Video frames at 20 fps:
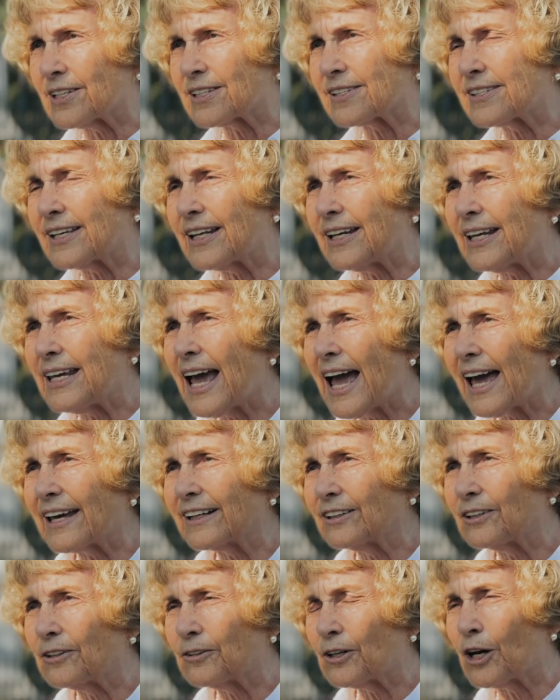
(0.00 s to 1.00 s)
the city had
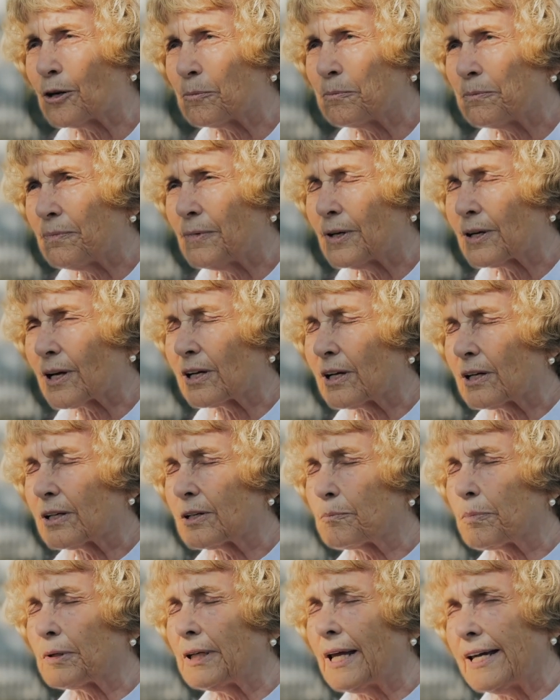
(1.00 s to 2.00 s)
a
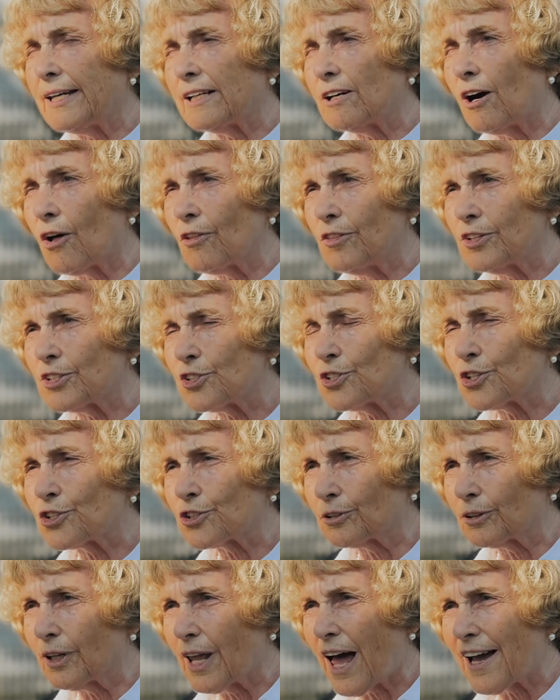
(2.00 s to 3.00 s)
play called This Is
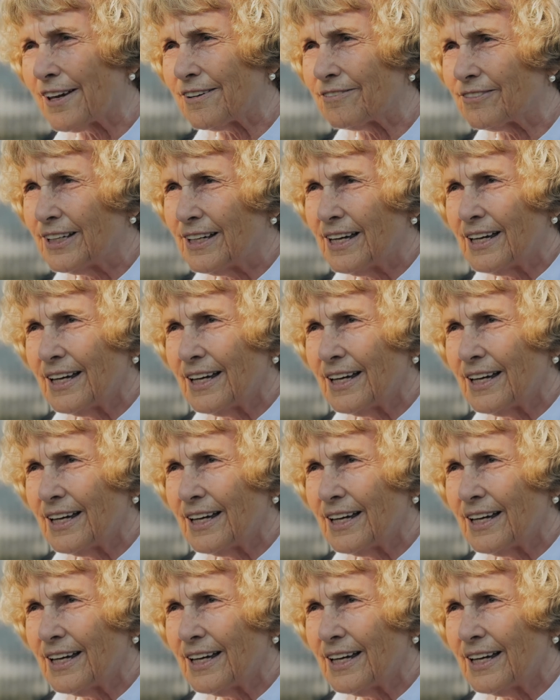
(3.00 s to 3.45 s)
Your Life,